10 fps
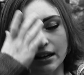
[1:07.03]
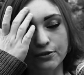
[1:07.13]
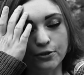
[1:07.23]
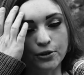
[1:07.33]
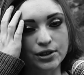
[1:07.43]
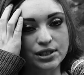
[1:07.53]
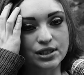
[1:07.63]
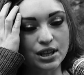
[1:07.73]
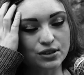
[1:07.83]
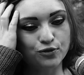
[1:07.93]
And of course,
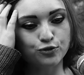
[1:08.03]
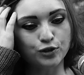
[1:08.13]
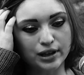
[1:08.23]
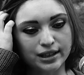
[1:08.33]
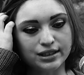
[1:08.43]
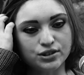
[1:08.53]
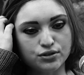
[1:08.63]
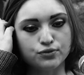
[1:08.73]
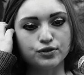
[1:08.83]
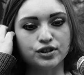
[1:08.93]
this freaking
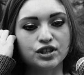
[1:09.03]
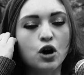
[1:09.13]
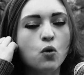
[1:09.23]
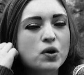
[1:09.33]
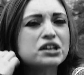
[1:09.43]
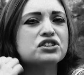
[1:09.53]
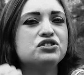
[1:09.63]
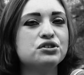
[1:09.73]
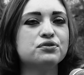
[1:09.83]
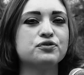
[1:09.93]
doofus. What a
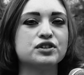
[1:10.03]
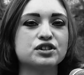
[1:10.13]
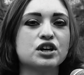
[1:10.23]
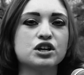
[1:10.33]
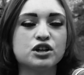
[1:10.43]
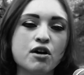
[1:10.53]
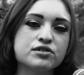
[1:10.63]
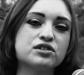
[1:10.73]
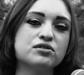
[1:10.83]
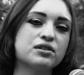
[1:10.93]
doofus.
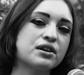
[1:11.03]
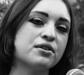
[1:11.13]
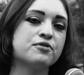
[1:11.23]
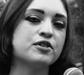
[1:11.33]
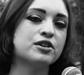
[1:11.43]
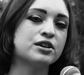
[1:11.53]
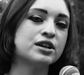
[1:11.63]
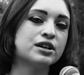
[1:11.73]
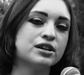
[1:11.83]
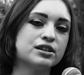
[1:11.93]
Goes into the elevator.
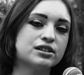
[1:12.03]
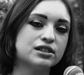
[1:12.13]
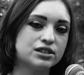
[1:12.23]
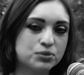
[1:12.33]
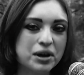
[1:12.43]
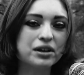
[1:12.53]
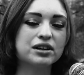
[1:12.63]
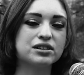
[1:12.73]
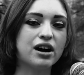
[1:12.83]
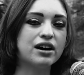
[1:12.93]
Sweater
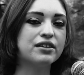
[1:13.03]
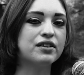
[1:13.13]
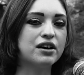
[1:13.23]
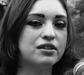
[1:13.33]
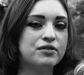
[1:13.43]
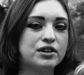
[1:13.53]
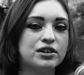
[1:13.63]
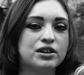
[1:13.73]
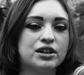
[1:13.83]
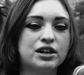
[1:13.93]
gets caught in the
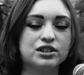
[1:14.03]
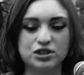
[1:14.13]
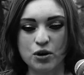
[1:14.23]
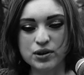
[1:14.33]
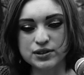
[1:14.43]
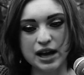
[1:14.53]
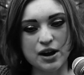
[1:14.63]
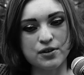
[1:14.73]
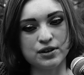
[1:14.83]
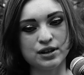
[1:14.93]
elevator. It's going
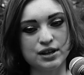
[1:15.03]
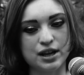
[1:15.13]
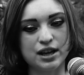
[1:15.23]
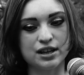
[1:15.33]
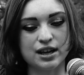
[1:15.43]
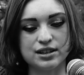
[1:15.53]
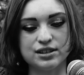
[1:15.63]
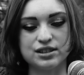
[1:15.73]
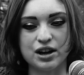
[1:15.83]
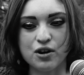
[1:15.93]
down. And he has,
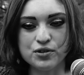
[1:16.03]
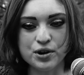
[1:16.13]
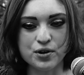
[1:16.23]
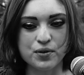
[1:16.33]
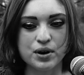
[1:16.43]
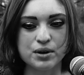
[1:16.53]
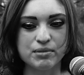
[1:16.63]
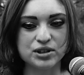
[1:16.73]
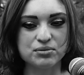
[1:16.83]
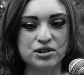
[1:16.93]
he's like, oh no,
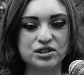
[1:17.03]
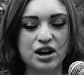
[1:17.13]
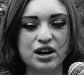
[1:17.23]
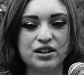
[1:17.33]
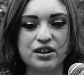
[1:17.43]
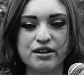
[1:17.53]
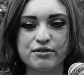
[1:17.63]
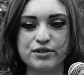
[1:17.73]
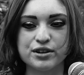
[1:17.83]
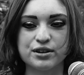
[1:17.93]
my sweater's caught in the
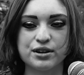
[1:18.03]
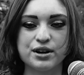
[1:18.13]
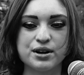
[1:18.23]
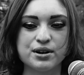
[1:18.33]
elevator.